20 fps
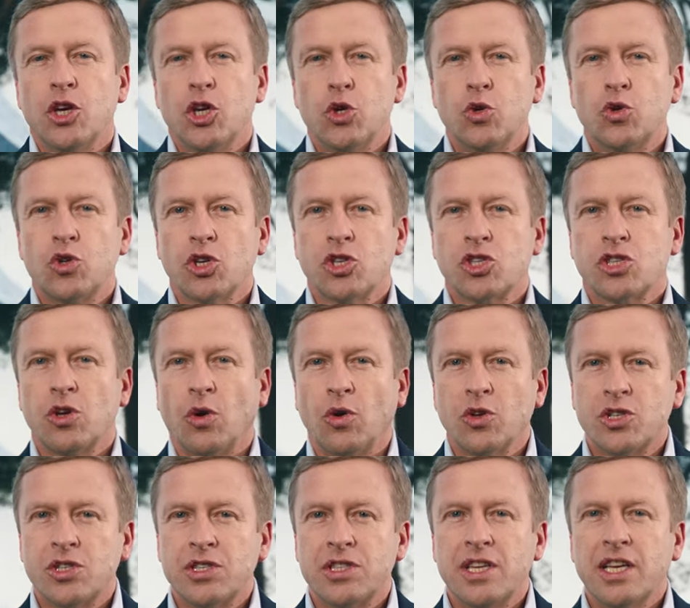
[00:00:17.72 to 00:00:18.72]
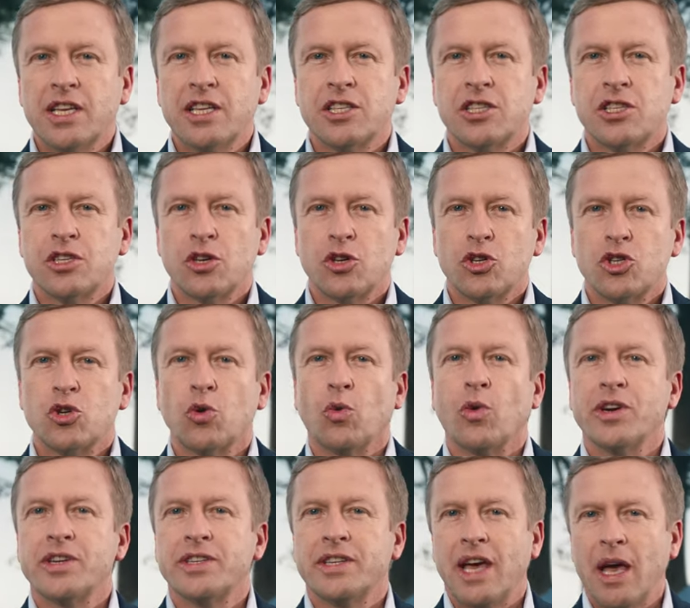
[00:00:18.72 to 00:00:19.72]
You just saw six
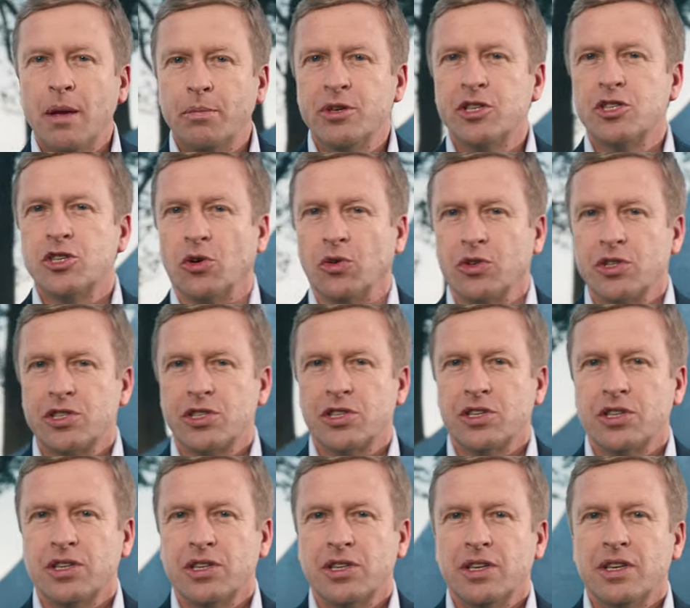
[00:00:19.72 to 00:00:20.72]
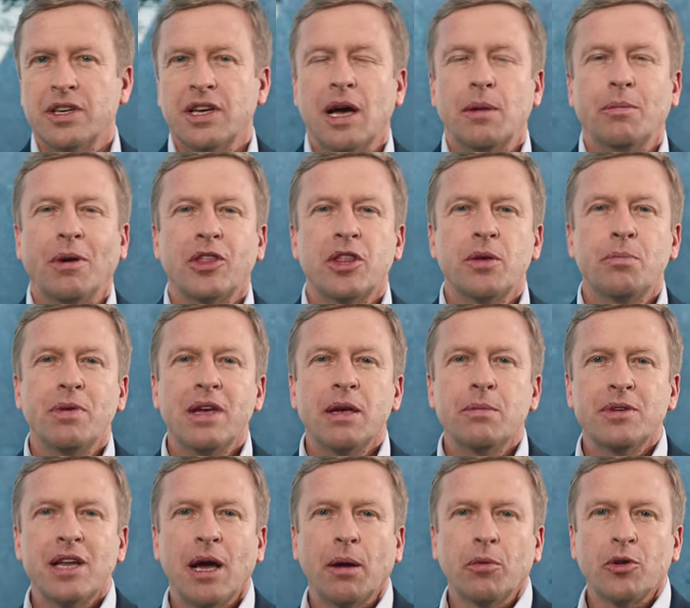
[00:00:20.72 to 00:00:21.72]
short episodes about the
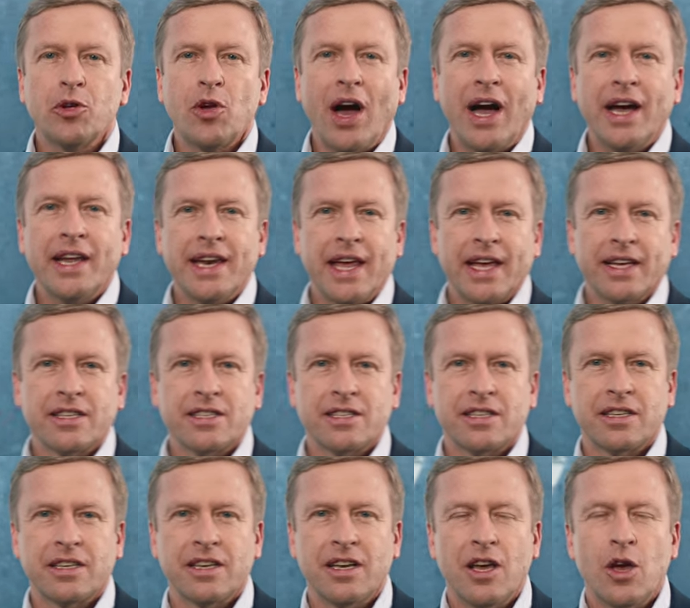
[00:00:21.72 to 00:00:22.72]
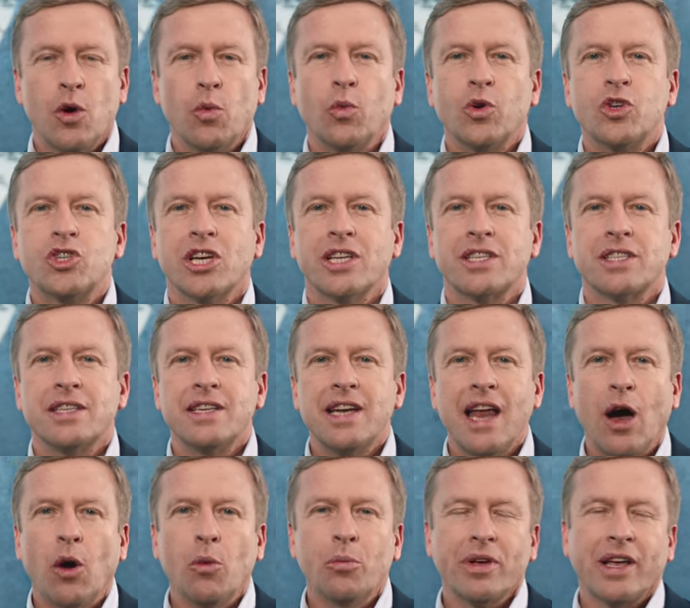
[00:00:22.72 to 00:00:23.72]
BMW iNext, which has
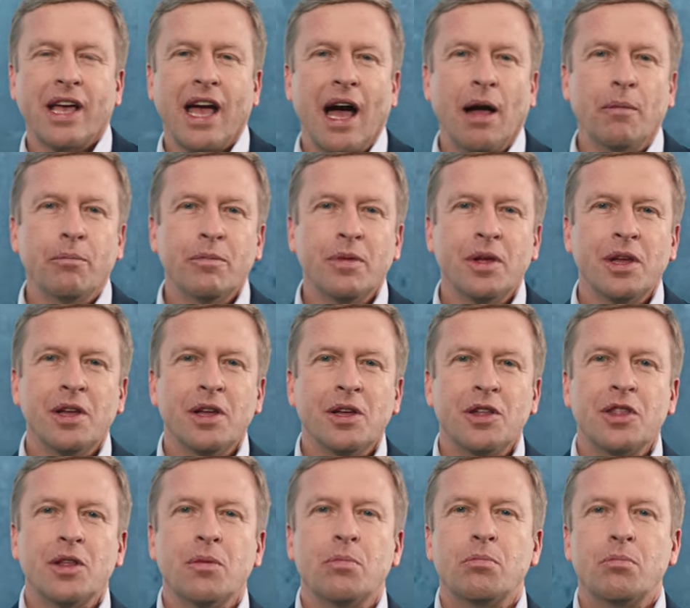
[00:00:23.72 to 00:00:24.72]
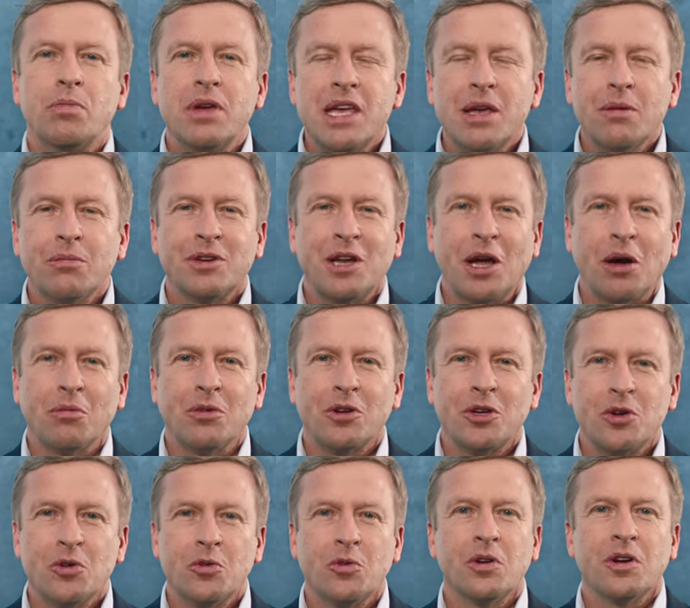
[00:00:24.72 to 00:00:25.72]
now become the
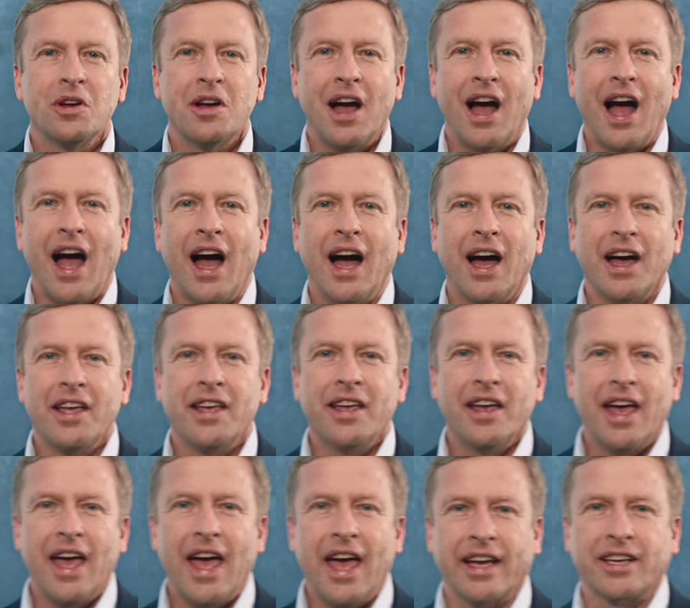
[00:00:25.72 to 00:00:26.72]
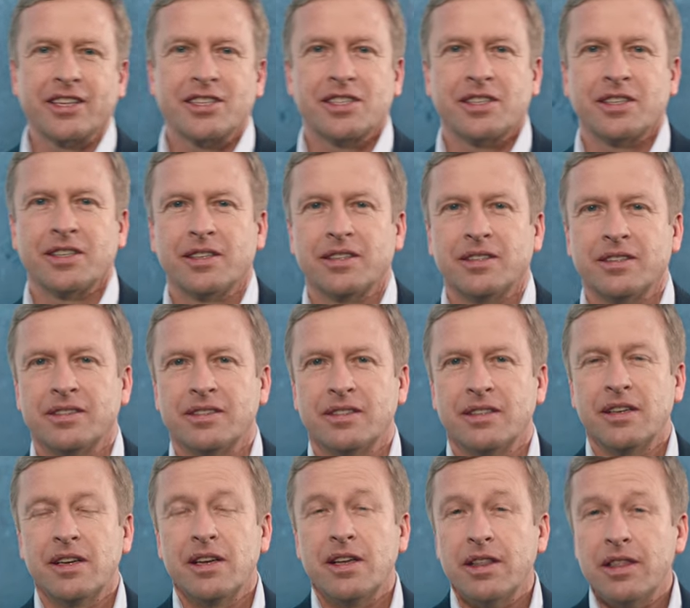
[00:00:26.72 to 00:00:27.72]
BMW iX.
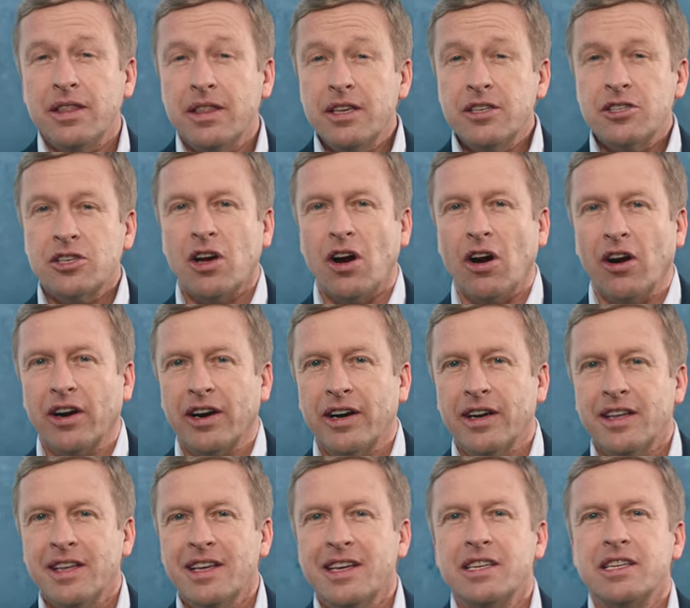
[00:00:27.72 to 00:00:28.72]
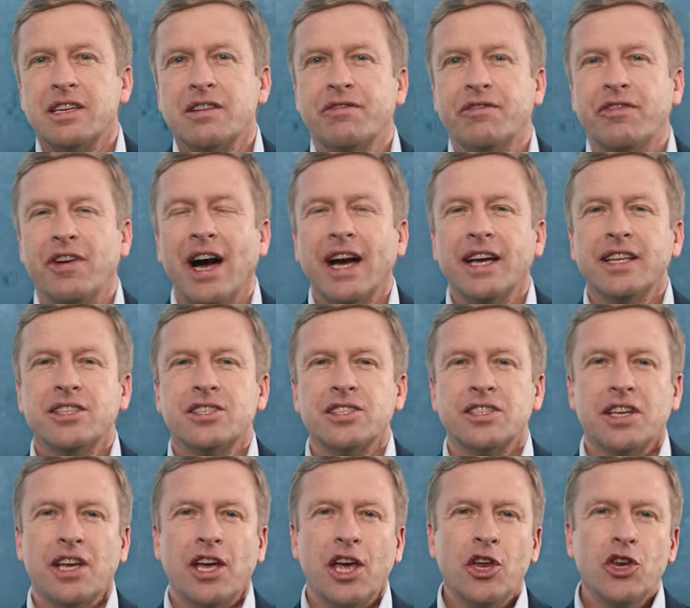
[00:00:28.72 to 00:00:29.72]
This car
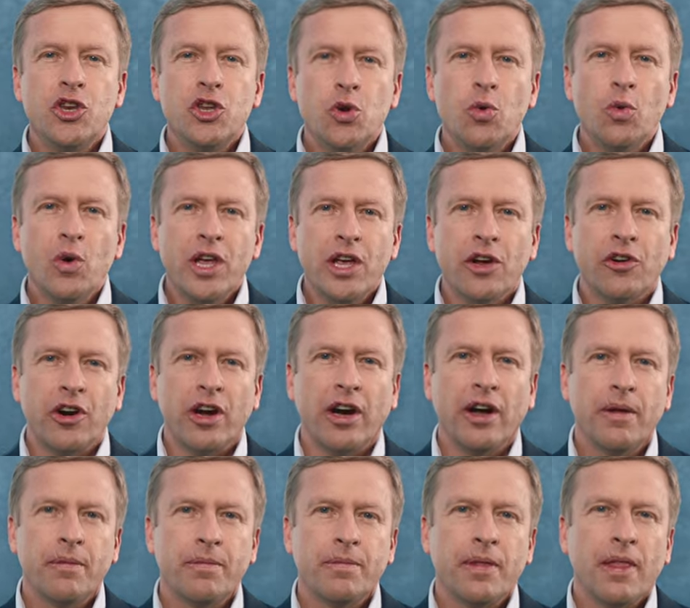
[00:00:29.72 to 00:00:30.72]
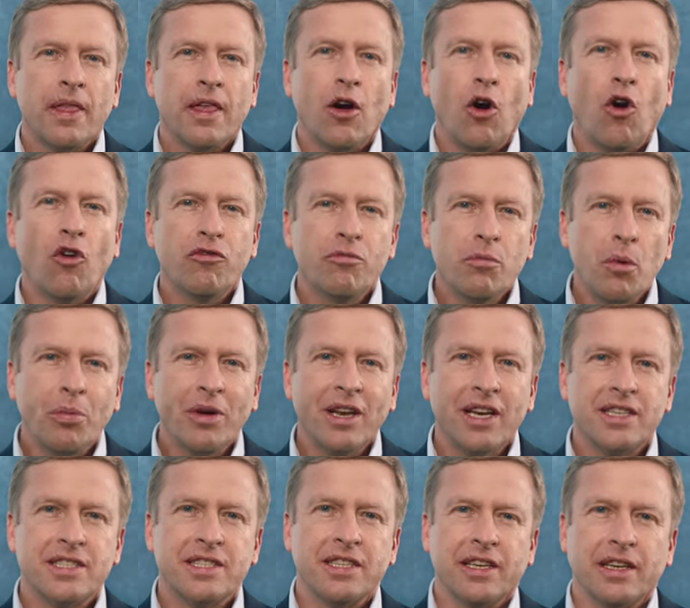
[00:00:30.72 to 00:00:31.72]
defines a new era of
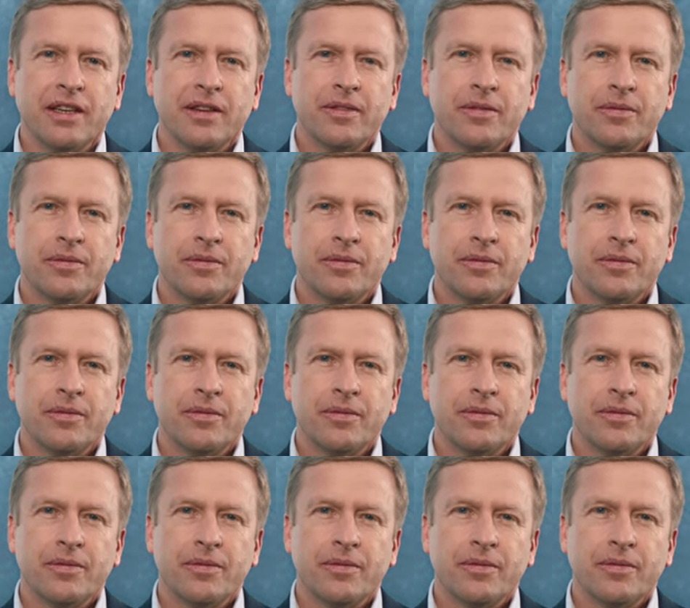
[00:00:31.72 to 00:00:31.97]
mobility.